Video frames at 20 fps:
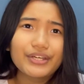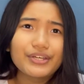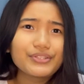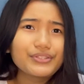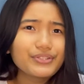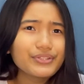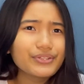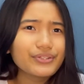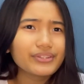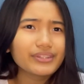
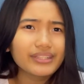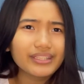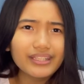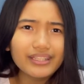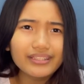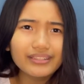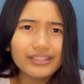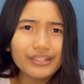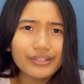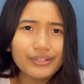Do you
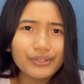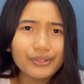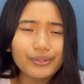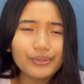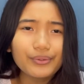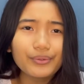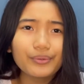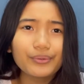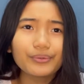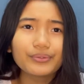think they
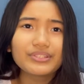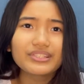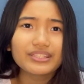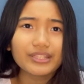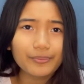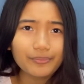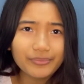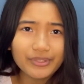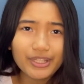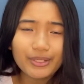know
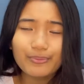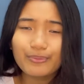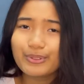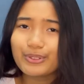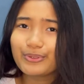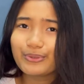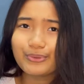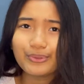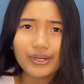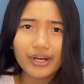something we
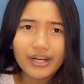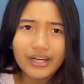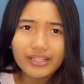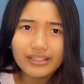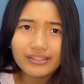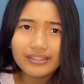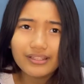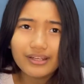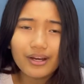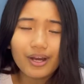do not?"
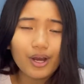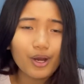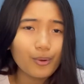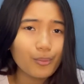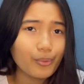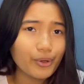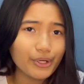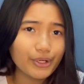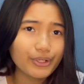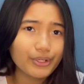Haw
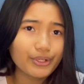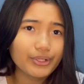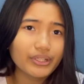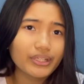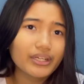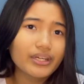wondered.